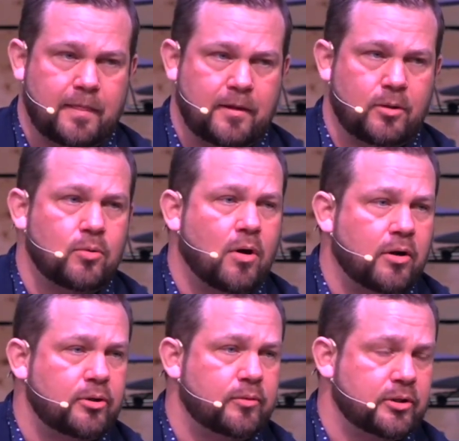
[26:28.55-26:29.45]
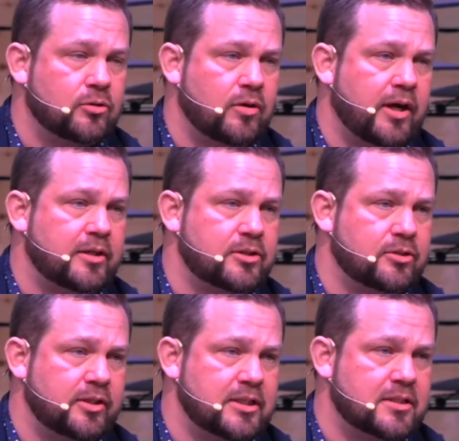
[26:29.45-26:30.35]
Who are you in Christ? You're
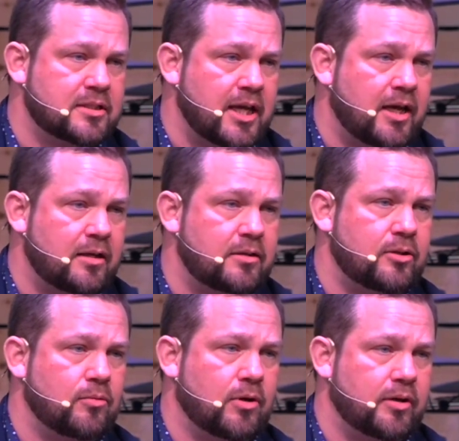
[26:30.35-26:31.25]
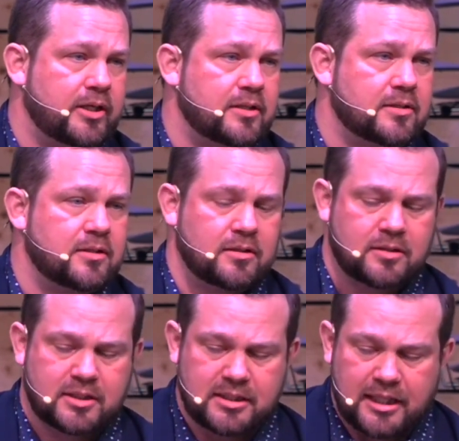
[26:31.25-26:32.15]
his saint. You are his
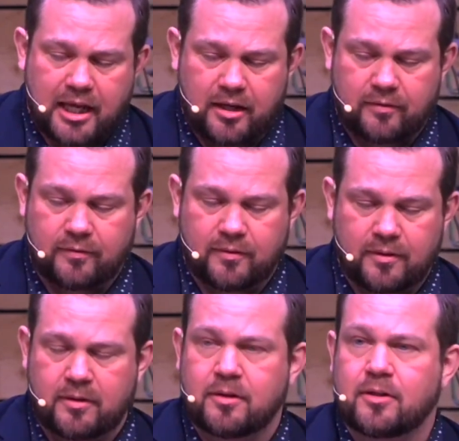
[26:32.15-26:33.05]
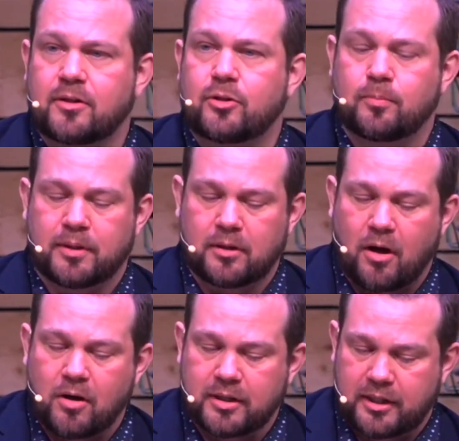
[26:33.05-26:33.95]
slave. You
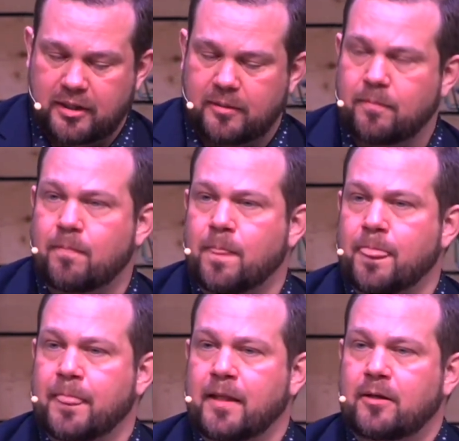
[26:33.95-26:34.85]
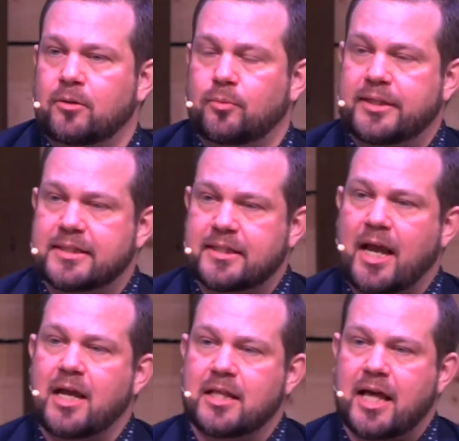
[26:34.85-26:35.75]
belong to him. We
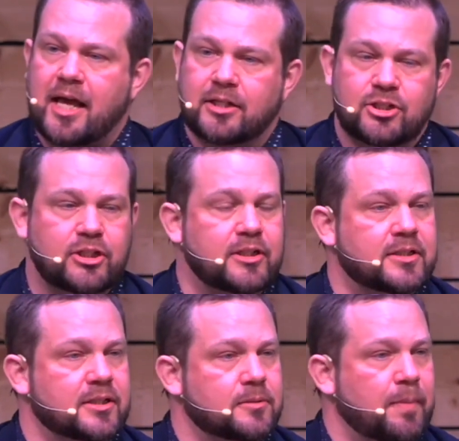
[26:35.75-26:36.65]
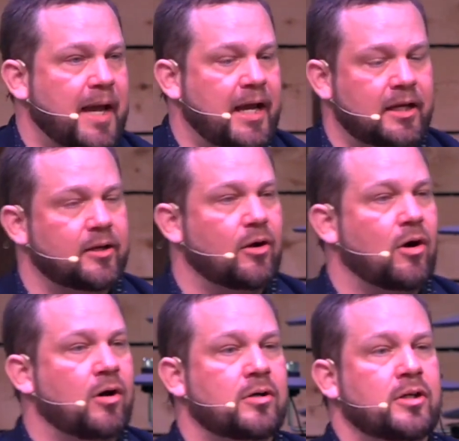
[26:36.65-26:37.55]
sang that. Jesus paid it
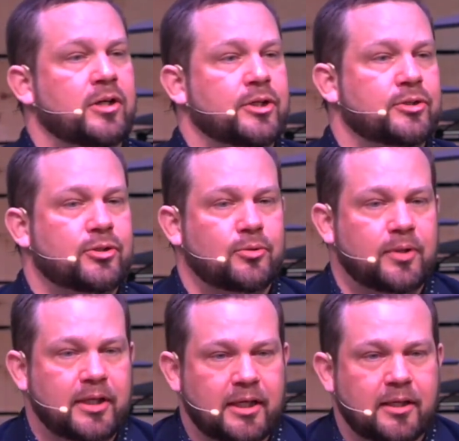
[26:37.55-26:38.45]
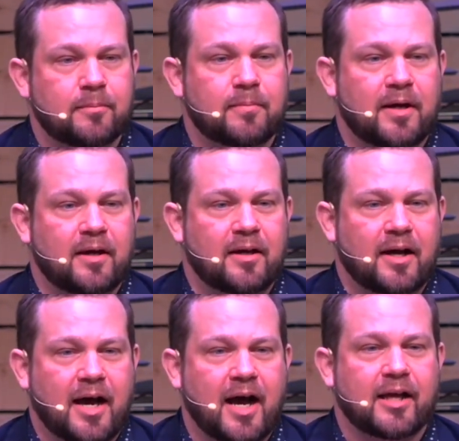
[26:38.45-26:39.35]
all. To him
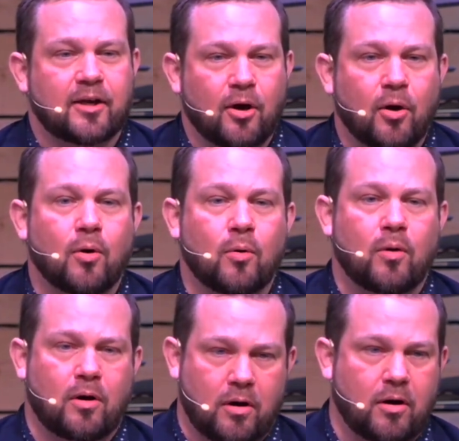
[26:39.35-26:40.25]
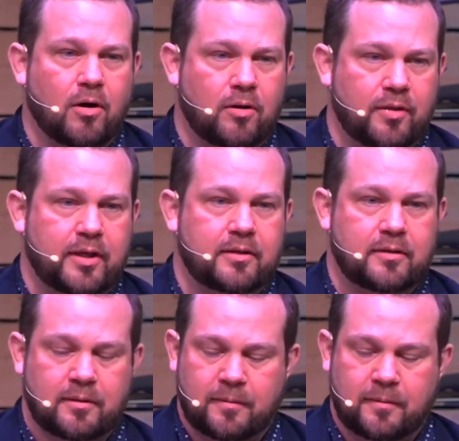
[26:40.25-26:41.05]
I owe all then.